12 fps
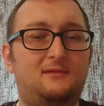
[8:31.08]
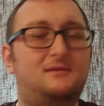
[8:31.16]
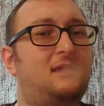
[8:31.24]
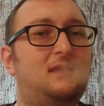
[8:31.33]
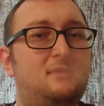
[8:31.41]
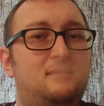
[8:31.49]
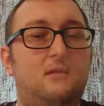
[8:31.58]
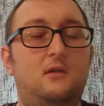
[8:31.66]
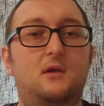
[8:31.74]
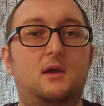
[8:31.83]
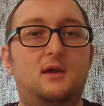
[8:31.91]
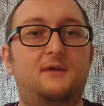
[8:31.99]
So it
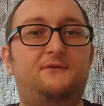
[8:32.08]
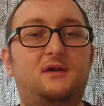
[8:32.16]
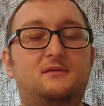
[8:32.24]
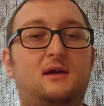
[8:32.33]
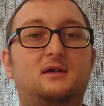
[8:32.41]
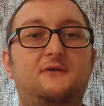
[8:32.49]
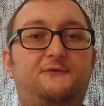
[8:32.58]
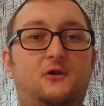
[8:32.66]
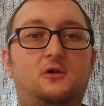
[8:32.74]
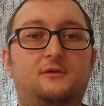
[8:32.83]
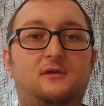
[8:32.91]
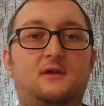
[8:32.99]
feels like you're
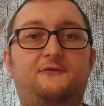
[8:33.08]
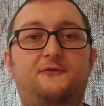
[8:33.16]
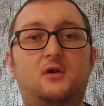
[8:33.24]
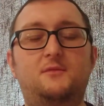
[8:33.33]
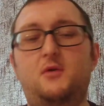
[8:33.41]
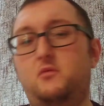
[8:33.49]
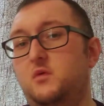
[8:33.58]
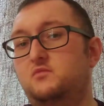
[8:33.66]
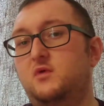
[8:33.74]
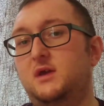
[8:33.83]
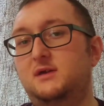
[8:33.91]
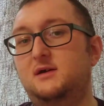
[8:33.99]
forcing it through, but when
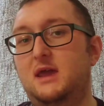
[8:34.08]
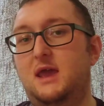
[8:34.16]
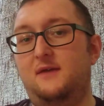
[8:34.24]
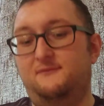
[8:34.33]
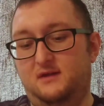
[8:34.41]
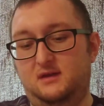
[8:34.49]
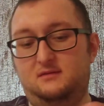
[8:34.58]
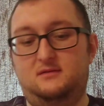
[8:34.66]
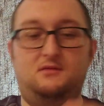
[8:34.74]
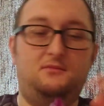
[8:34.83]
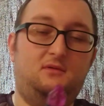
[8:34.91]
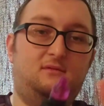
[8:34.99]
really, if they
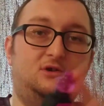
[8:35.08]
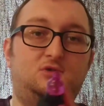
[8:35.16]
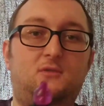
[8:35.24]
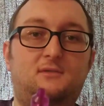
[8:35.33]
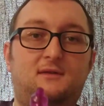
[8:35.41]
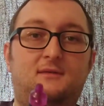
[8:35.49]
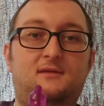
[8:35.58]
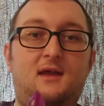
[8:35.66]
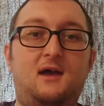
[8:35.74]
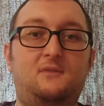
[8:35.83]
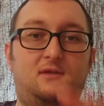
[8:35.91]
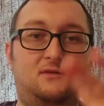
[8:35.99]
shrunk this
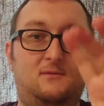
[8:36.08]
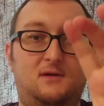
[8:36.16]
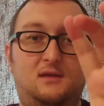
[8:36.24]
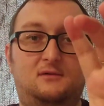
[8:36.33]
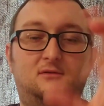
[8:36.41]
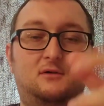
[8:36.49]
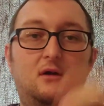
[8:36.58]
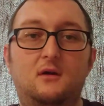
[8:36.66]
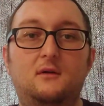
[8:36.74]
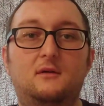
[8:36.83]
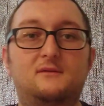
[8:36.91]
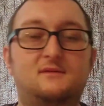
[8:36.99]
down into a little
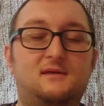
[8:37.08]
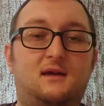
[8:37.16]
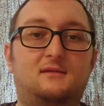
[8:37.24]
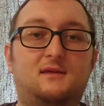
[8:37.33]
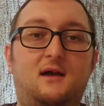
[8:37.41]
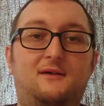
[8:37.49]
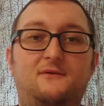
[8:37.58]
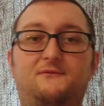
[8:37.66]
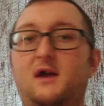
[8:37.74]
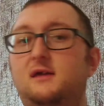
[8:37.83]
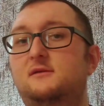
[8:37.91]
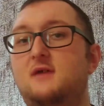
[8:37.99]
6-star
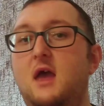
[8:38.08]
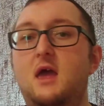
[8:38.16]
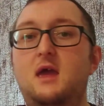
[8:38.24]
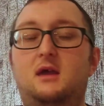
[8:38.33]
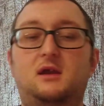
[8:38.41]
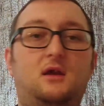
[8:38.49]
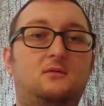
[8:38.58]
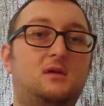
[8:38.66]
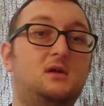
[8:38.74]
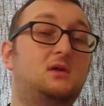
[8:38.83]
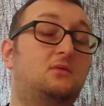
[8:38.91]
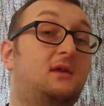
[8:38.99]
device,
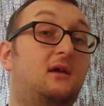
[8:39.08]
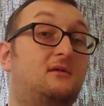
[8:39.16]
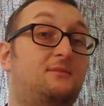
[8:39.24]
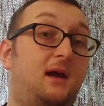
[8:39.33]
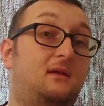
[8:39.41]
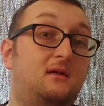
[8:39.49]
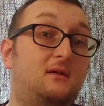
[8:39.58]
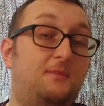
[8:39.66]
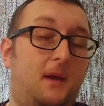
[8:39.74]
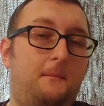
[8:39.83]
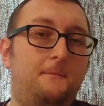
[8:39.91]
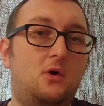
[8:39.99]
you would expect it a
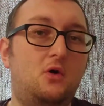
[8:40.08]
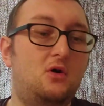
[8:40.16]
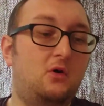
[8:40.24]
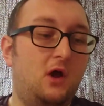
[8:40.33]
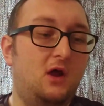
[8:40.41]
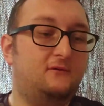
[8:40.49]
bit more.